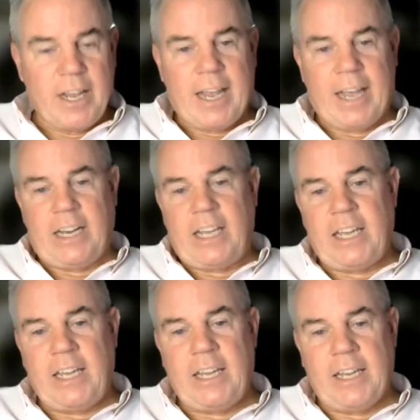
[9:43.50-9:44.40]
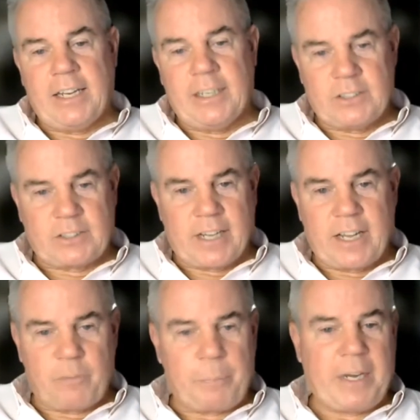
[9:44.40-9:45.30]
and he is the
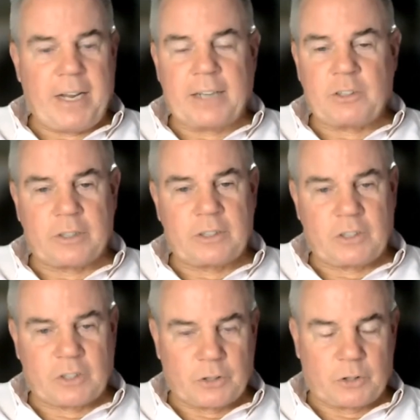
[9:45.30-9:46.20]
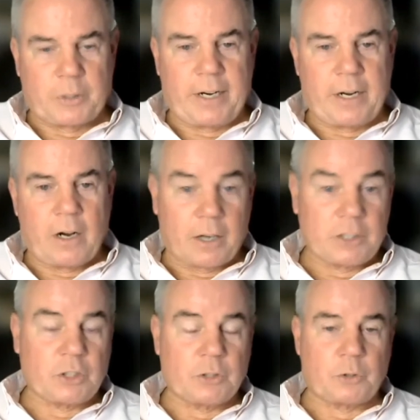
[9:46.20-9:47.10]
head of pediatric surgery,
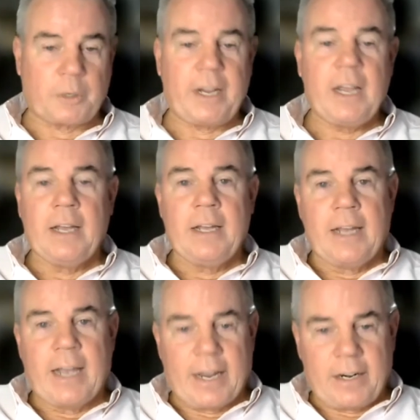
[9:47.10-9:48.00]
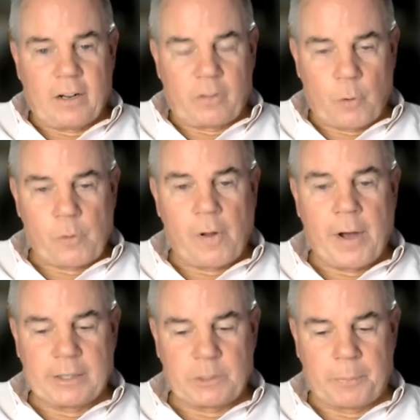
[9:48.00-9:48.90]
heart surgery at a local
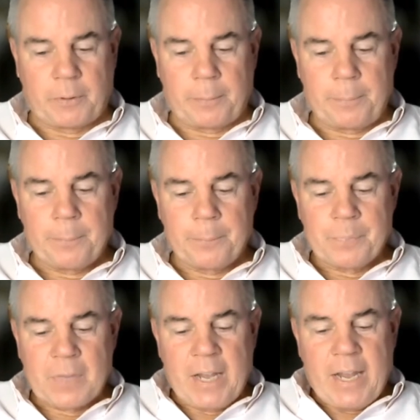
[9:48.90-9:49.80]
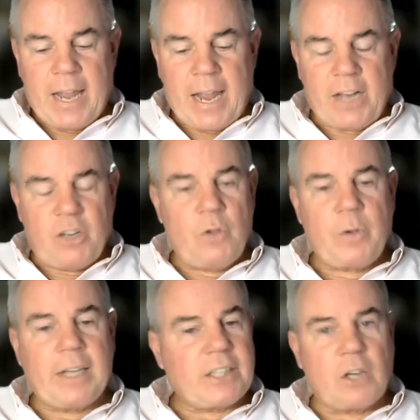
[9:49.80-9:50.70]
hospital. And you
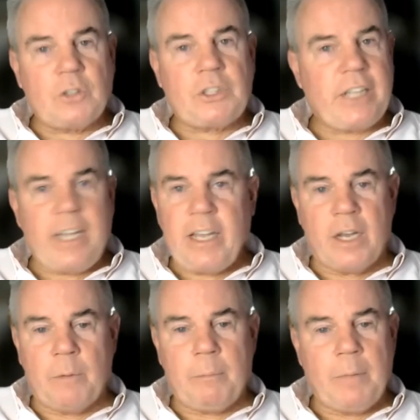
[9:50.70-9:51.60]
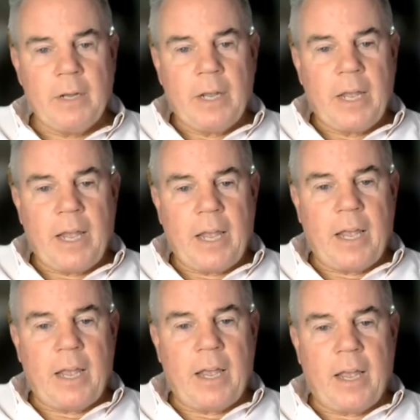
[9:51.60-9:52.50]
get to go see him.
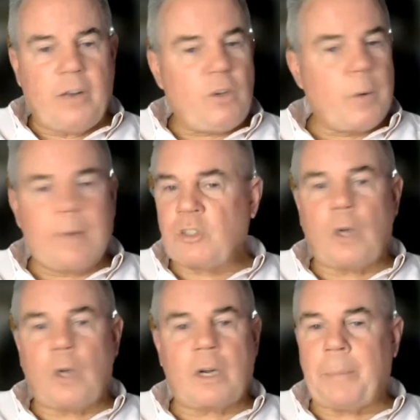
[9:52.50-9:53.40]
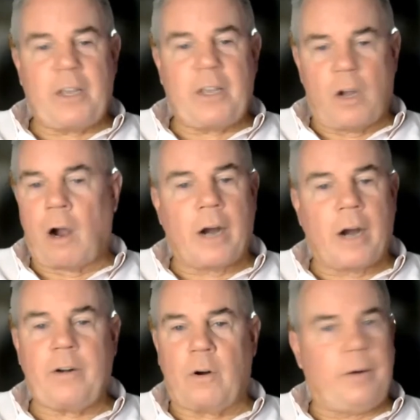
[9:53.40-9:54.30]
And do you ever talk about your
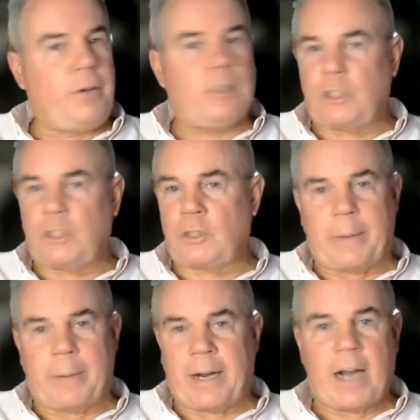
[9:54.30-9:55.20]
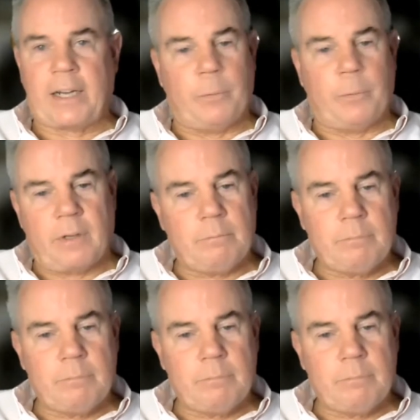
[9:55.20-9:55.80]
heart, or do you just talk about hockey with him?